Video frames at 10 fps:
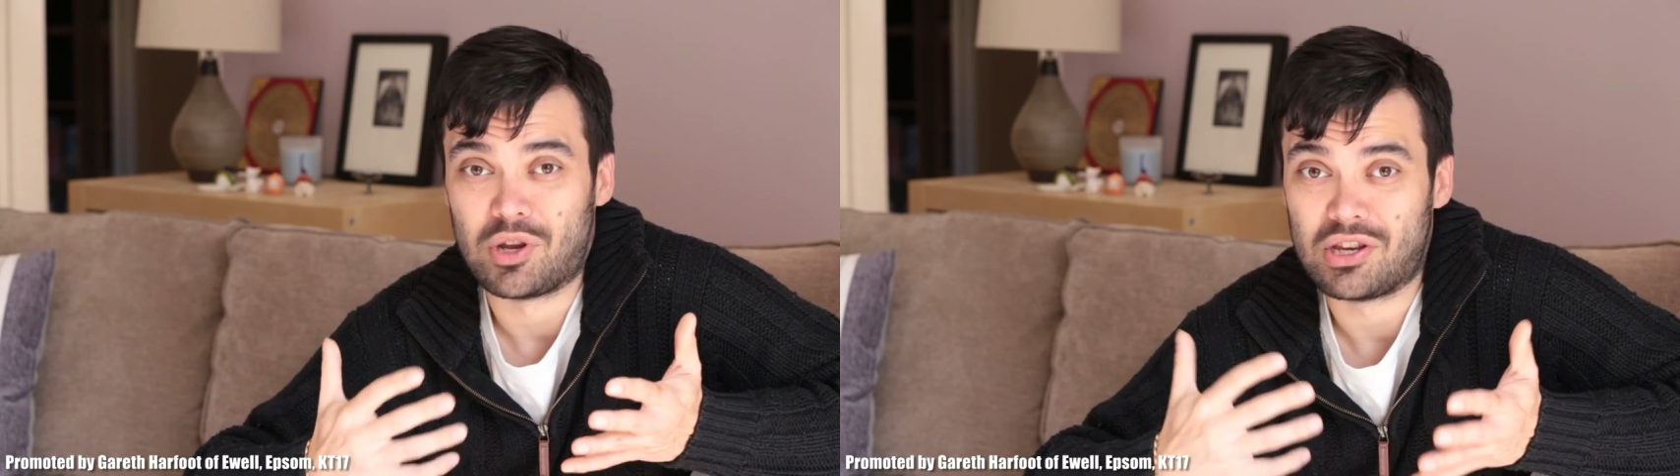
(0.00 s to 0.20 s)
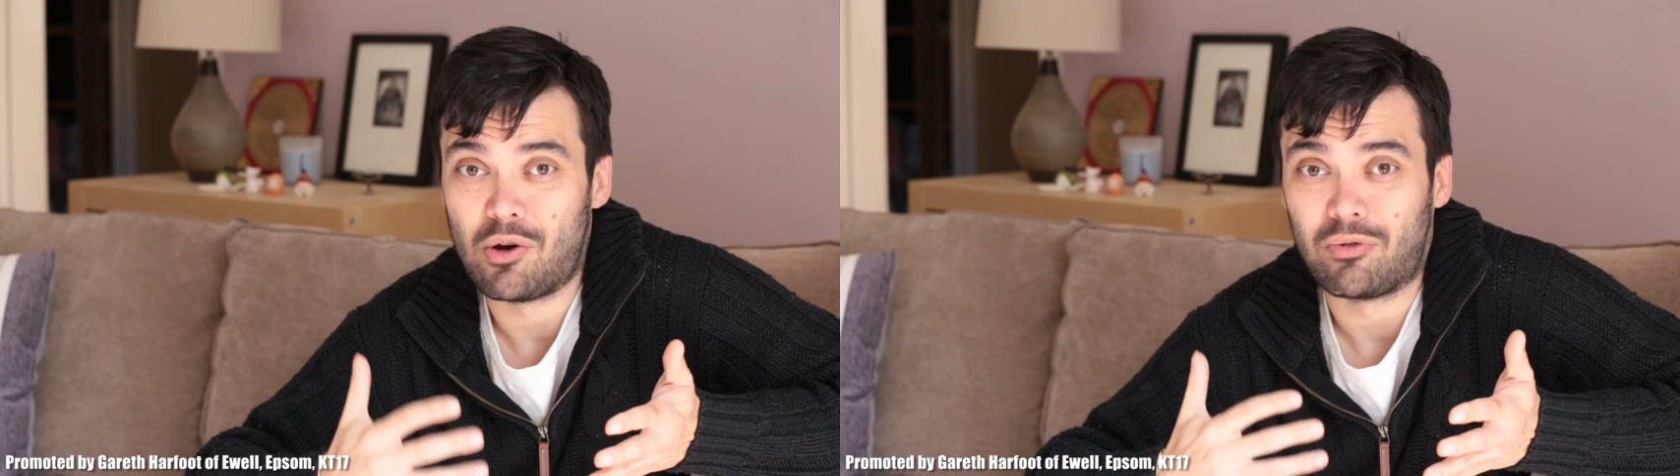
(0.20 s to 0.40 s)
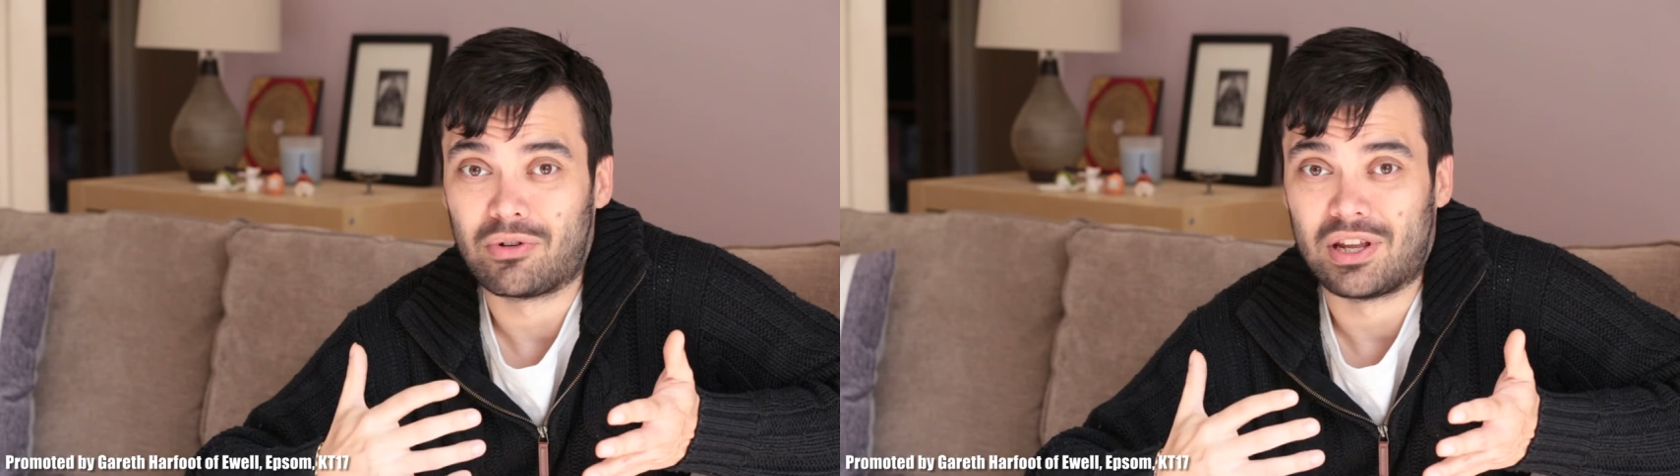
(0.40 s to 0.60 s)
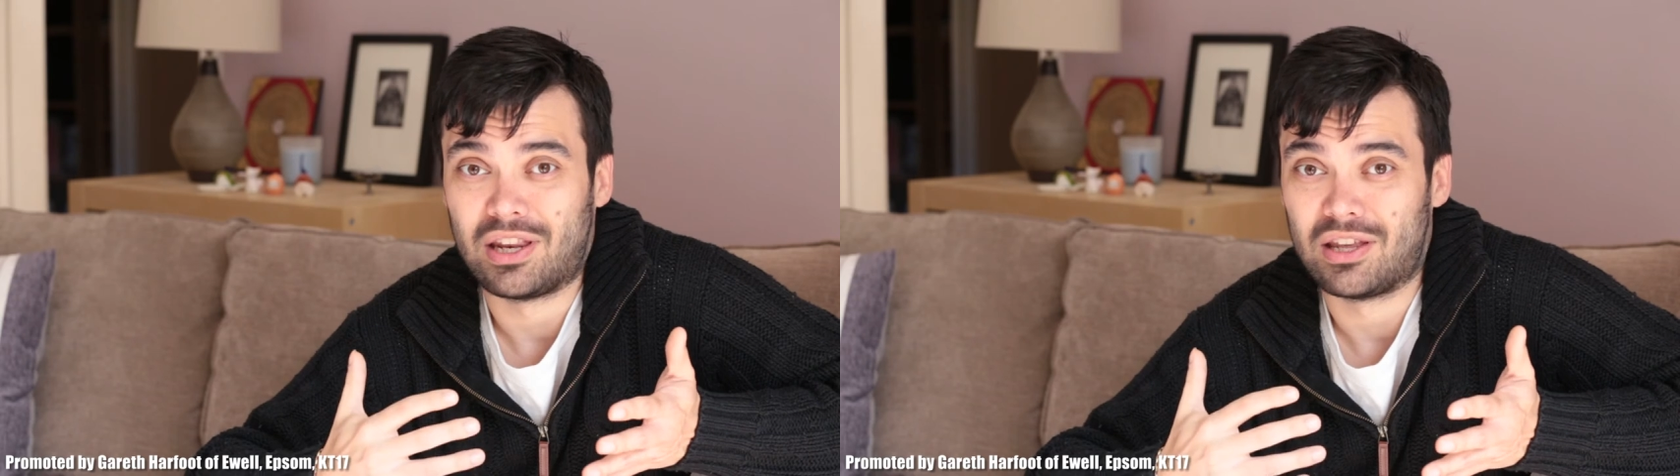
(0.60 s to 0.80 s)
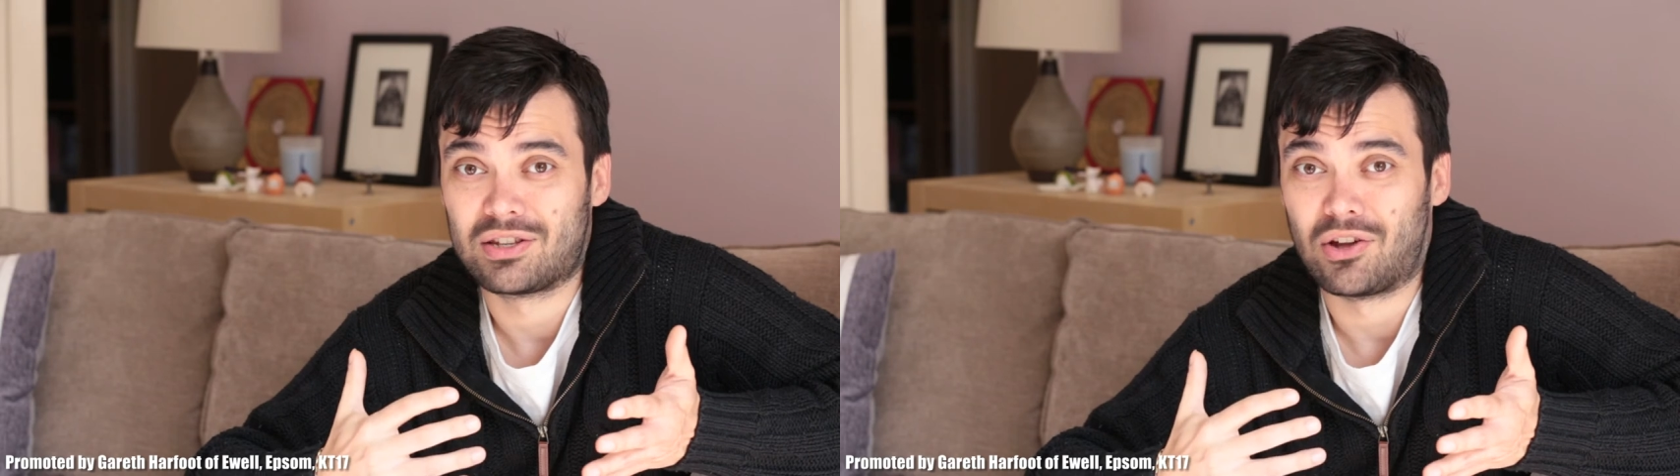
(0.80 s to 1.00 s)
we don't
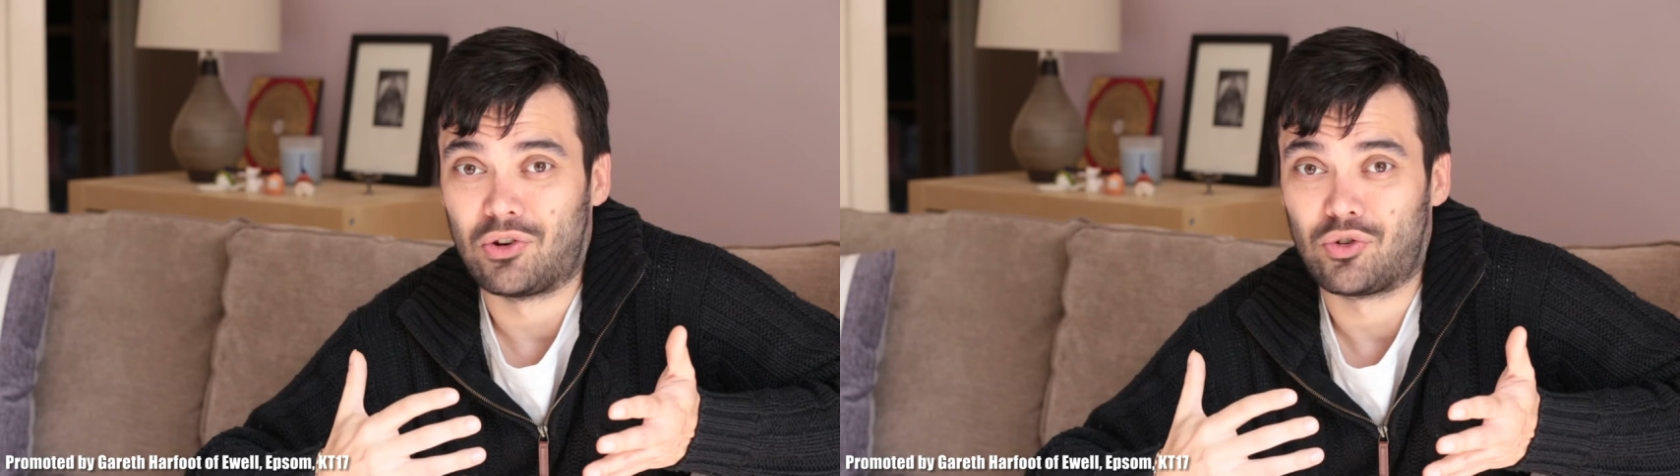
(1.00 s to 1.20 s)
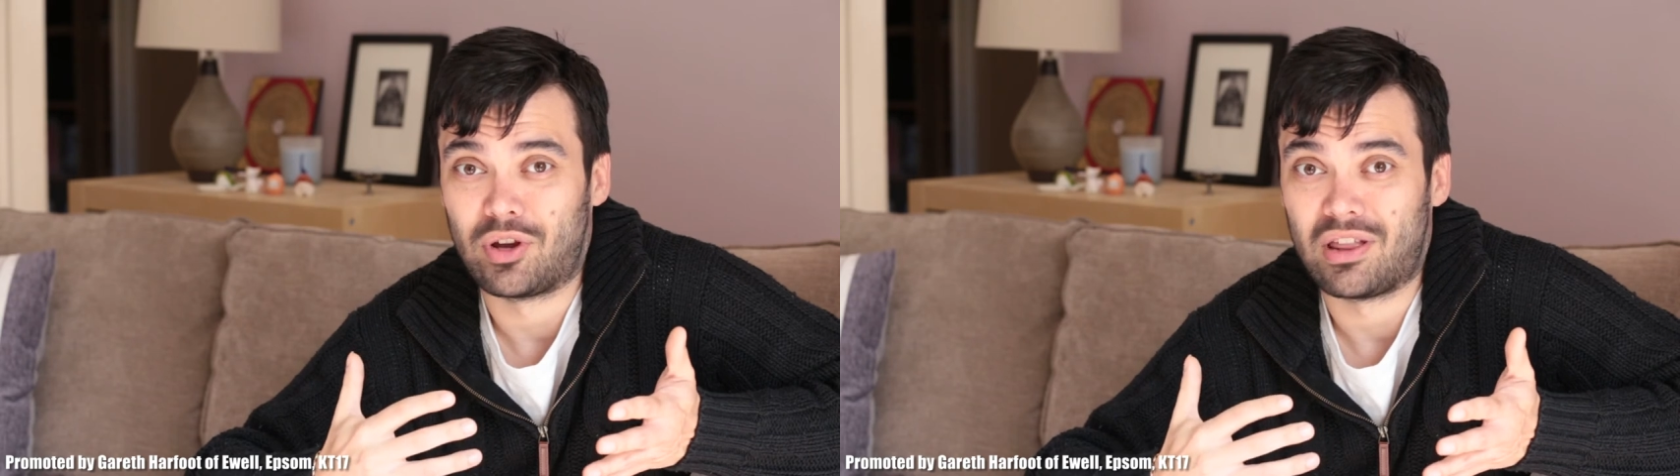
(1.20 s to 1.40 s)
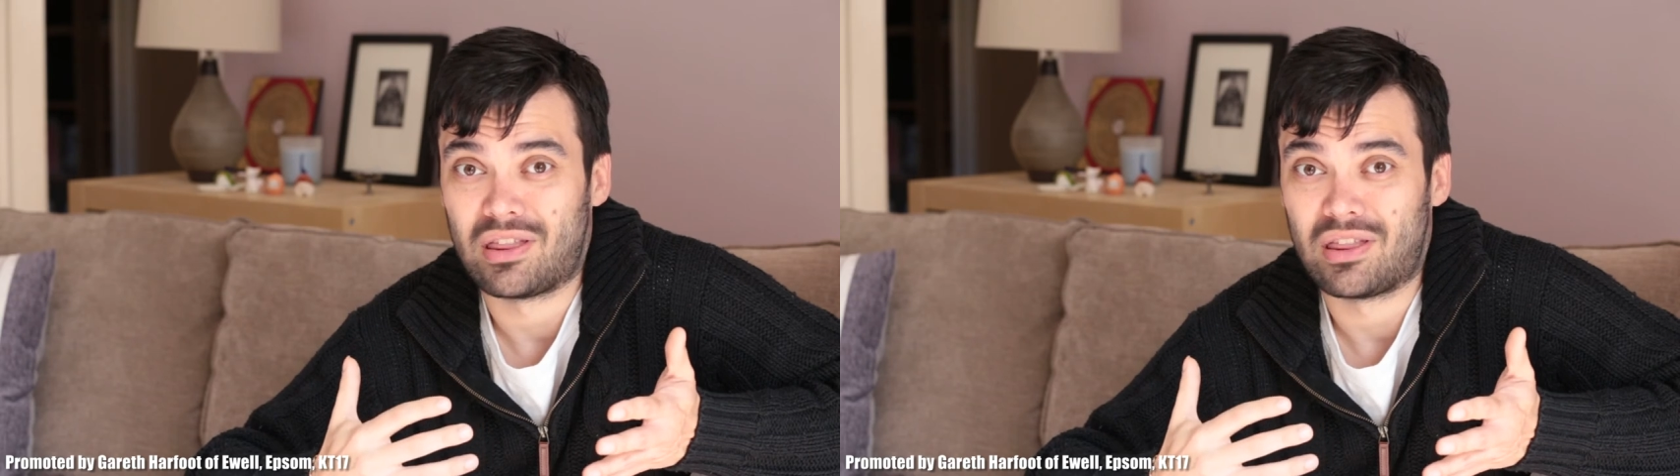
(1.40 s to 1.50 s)
in this country,